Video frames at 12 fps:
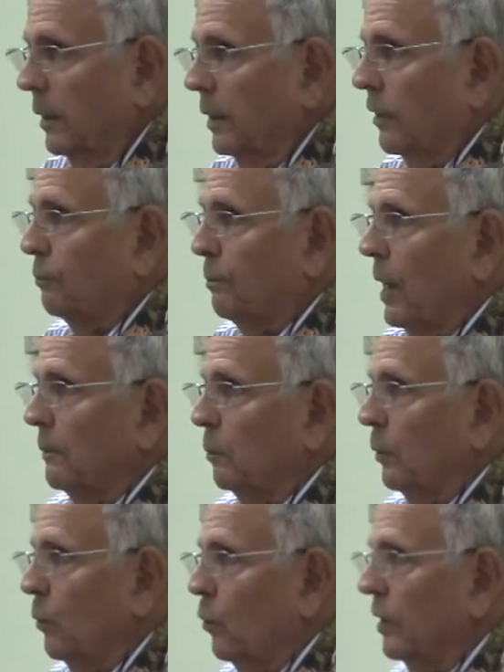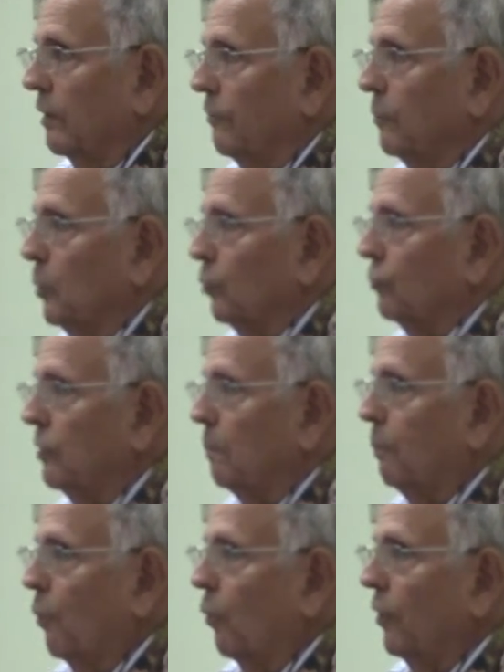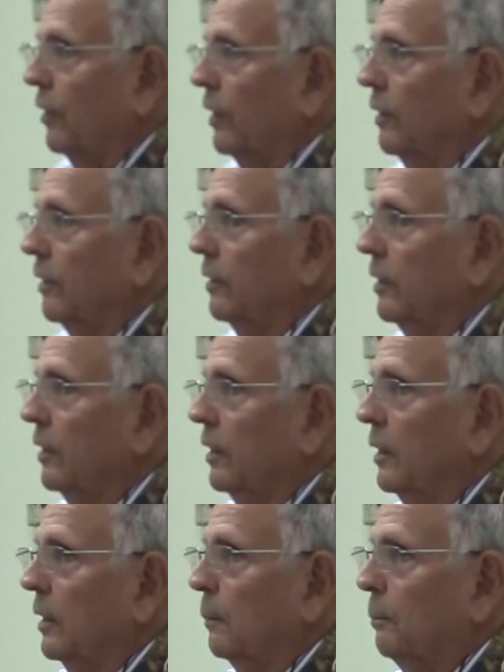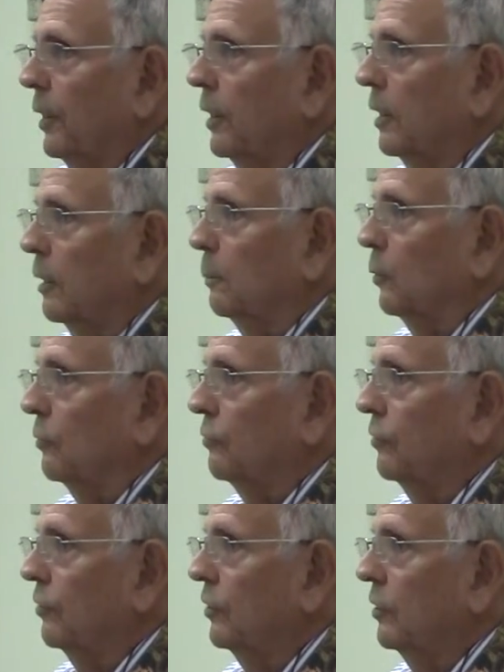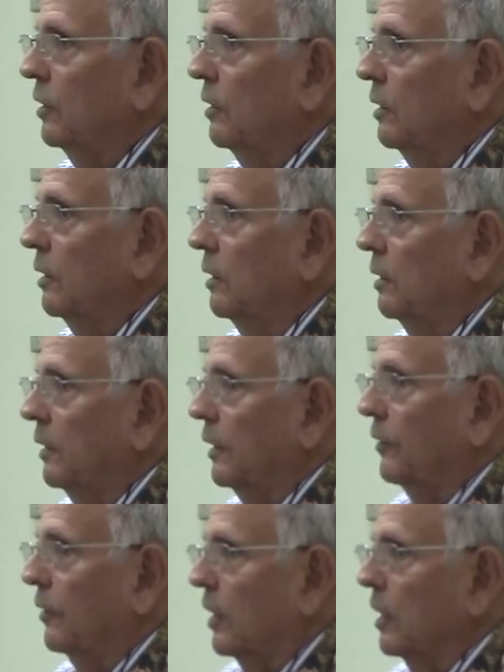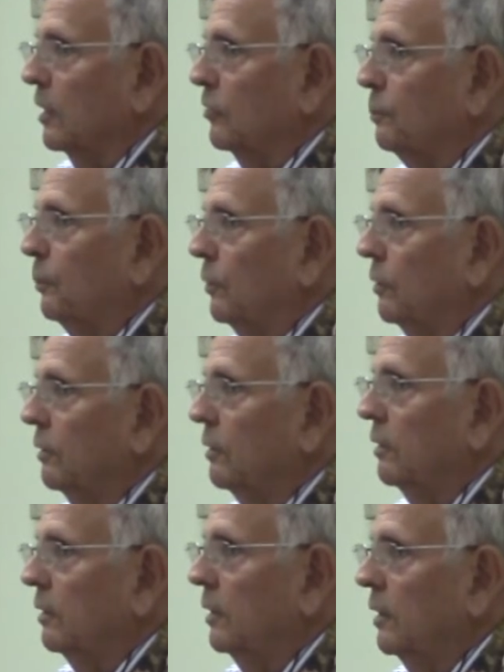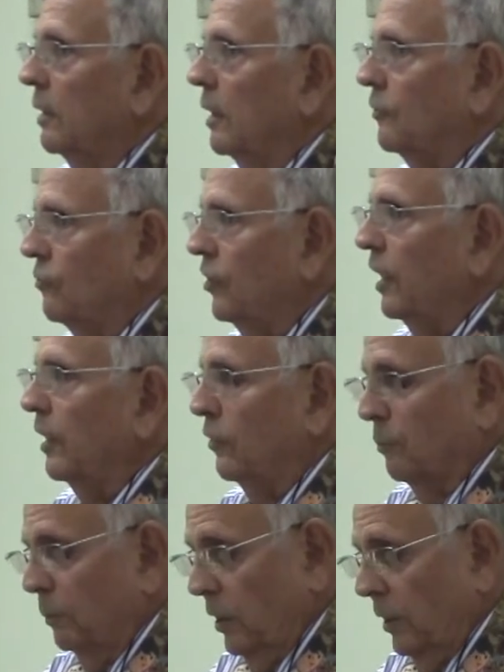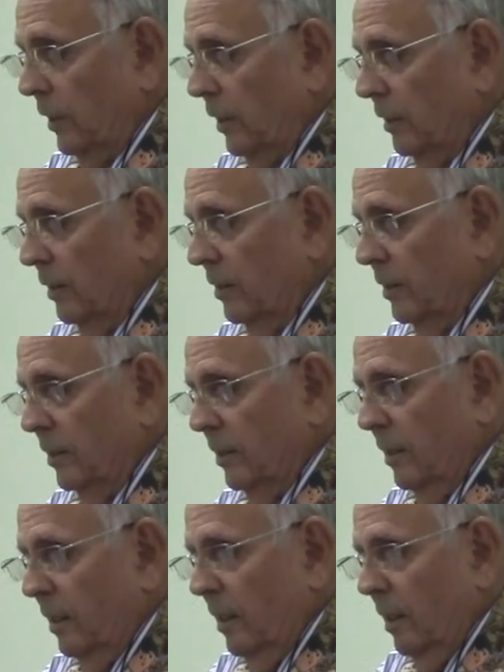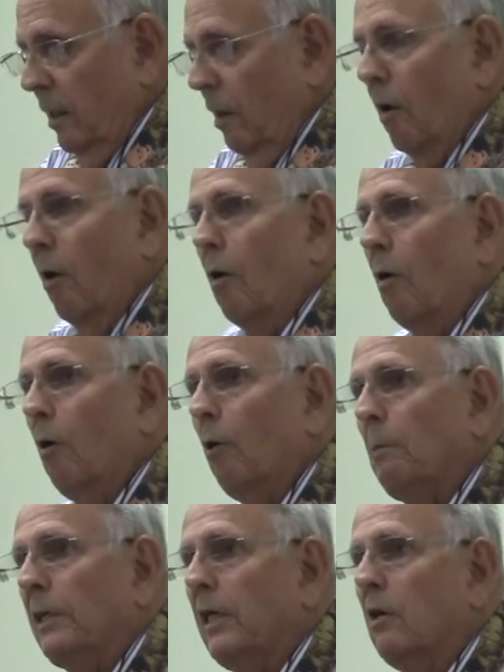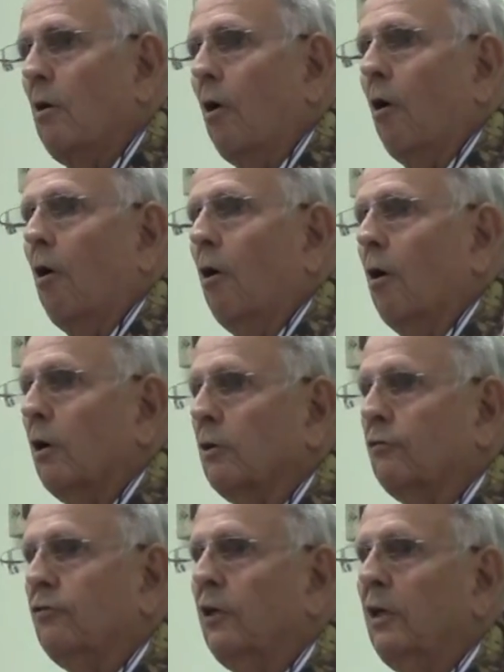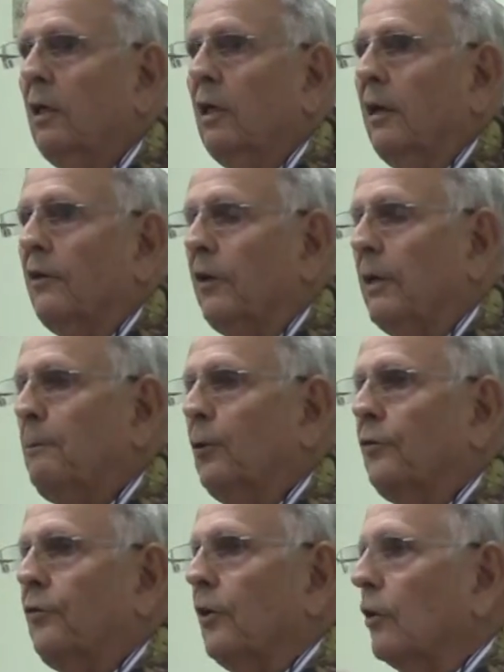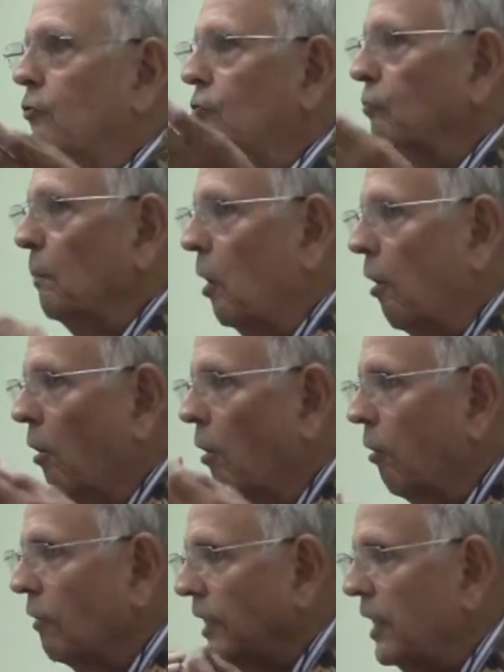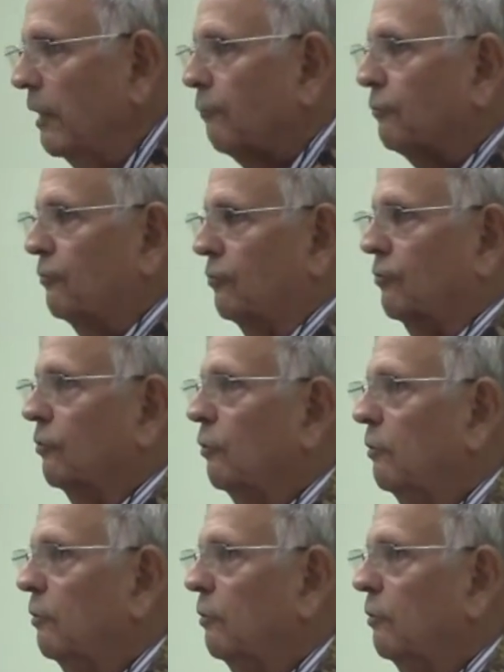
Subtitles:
It's probably one of the most important parables in the gospel. A chance meeting. All because they put their small gifts